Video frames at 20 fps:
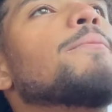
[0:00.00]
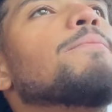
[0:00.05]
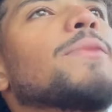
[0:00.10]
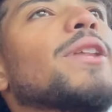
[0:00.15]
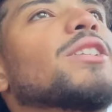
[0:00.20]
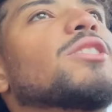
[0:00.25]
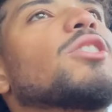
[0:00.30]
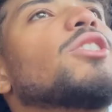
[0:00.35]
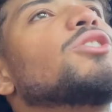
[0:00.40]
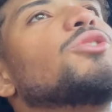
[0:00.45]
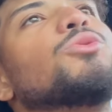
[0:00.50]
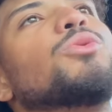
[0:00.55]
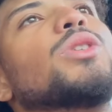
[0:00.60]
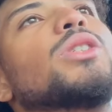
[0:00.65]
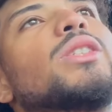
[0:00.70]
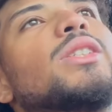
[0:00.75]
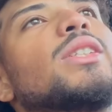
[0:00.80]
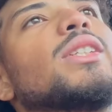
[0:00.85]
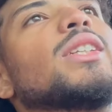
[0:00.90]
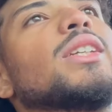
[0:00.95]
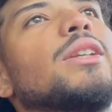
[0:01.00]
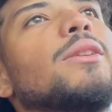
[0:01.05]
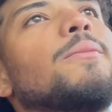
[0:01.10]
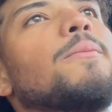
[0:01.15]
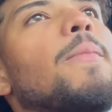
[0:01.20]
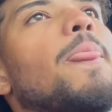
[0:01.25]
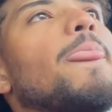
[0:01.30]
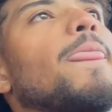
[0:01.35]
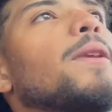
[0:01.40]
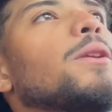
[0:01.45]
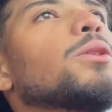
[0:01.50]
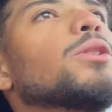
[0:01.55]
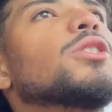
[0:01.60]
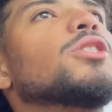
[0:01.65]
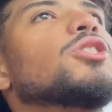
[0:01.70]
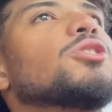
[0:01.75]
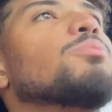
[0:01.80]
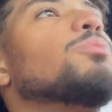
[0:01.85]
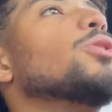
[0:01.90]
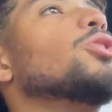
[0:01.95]
That's all you really need. You can
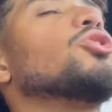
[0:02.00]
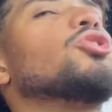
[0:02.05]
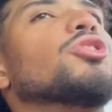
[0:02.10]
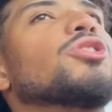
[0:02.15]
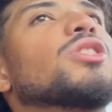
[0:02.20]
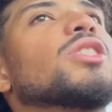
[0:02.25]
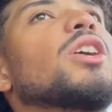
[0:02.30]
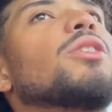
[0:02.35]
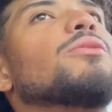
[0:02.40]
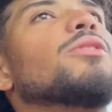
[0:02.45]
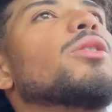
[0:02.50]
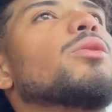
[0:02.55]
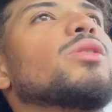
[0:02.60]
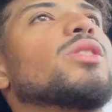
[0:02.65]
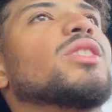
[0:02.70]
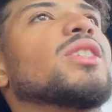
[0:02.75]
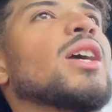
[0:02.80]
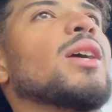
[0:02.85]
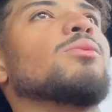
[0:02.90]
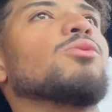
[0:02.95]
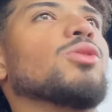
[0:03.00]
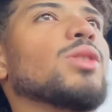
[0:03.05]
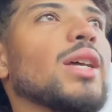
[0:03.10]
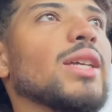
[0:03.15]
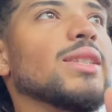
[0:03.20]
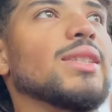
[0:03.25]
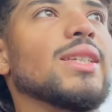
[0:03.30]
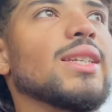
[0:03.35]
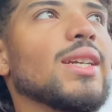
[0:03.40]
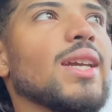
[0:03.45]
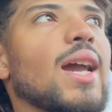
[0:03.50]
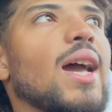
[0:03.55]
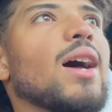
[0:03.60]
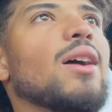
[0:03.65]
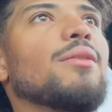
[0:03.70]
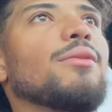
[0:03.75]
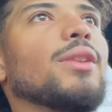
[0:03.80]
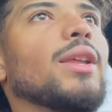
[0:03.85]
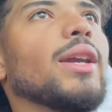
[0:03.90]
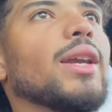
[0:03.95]
just push yourself. There was times when I didn't
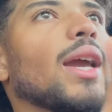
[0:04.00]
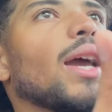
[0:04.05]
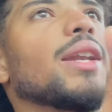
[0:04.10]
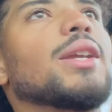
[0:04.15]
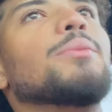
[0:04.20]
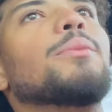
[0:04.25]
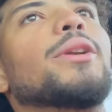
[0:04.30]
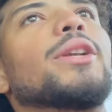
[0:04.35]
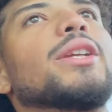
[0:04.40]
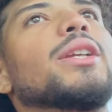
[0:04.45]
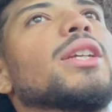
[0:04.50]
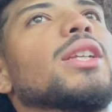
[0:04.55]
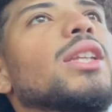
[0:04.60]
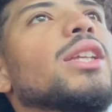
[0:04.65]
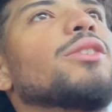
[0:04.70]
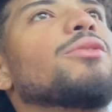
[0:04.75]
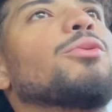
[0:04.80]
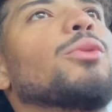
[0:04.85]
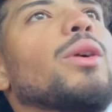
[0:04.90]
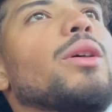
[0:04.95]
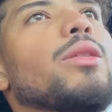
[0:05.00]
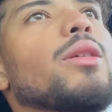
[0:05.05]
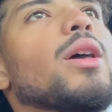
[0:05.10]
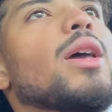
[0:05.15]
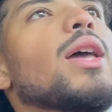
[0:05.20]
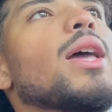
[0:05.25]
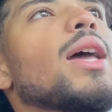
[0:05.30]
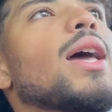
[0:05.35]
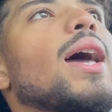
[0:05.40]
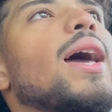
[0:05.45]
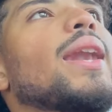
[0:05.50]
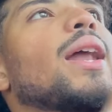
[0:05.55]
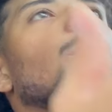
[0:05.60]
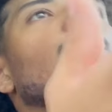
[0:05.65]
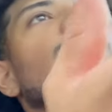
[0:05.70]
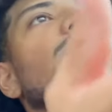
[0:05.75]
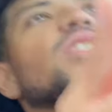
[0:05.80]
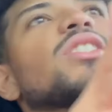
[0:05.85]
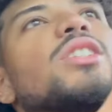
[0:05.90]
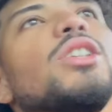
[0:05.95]
have like anybody to lift with, and I
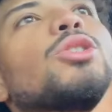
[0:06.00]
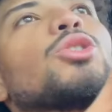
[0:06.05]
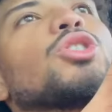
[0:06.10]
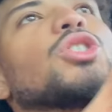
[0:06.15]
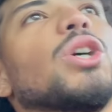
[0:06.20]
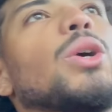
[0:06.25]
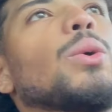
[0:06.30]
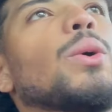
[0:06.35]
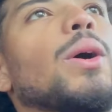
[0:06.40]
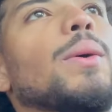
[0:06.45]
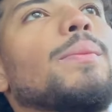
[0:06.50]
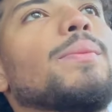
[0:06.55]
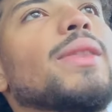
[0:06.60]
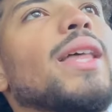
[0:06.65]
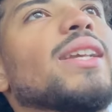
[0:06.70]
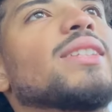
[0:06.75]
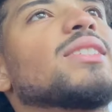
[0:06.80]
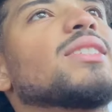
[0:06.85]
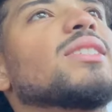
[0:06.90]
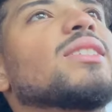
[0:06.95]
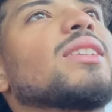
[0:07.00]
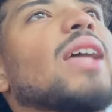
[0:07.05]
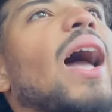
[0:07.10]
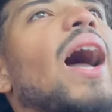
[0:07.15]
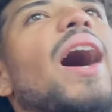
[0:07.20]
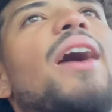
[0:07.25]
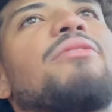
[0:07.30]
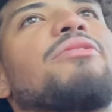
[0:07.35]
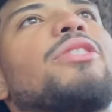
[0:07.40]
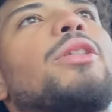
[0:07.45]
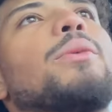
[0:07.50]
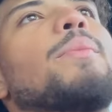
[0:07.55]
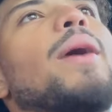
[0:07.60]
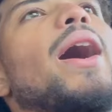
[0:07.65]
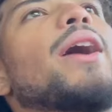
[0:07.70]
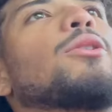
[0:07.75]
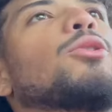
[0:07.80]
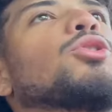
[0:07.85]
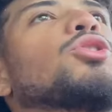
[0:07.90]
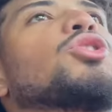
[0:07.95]
would still show up. That's half the
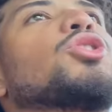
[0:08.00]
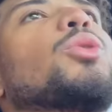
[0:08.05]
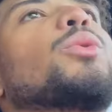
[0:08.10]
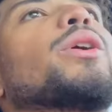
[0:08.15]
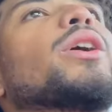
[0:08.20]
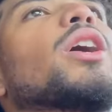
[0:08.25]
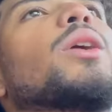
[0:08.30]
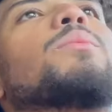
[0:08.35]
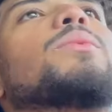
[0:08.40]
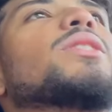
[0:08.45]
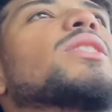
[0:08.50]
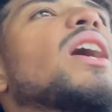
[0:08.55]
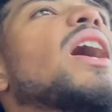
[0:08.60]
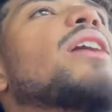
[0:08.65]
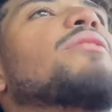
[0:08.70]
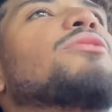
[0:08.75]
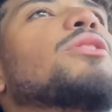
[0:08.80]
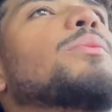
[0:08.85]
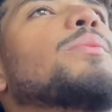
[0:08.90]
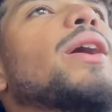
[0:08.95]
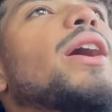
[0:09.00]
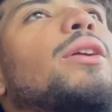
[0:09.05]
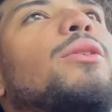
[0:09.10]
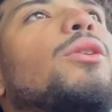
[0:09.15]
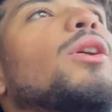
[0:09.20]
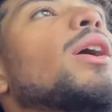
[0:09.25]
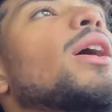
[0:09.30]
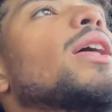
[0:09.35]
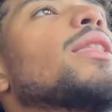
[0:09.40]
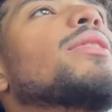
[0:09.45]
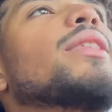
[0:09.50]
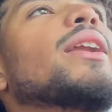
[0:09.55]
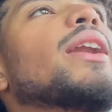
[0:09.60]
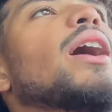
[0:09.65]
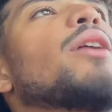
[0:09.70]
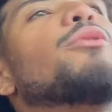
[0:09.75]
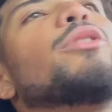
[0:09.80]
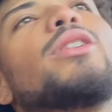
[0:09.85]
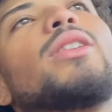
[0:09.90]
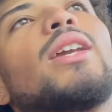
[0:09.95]
battle. Showing up is half the battle. Then
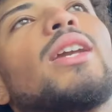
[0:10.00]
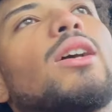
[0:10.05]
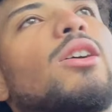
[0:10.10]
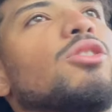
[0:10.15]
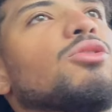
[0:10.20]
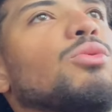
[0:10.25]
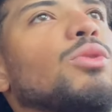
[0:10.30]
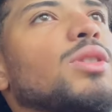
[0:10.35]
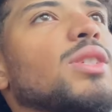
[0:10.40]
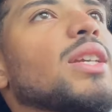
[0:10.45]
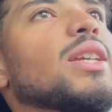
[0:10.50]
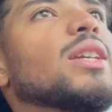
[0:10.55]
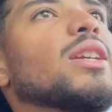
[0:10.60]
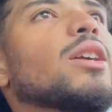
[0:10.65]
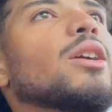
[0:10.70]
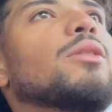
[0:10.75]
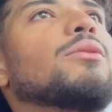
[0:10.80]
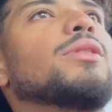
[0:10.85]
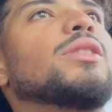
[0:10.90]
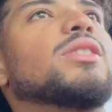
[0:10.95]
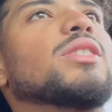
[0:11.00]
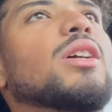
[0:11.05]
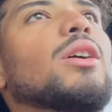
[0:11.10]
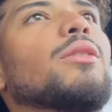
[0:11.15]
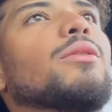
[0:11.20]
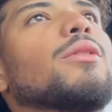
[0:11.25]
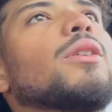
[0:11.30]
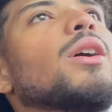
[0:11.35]
everything else will take care of itself.